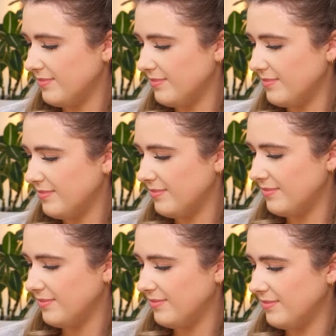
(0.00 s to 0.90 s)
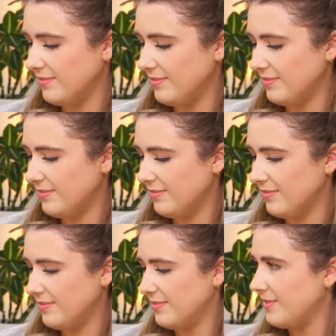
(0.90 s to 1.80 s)

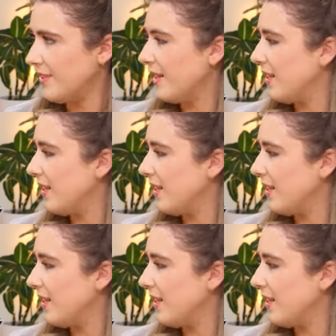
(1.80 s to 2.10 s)
[no speech]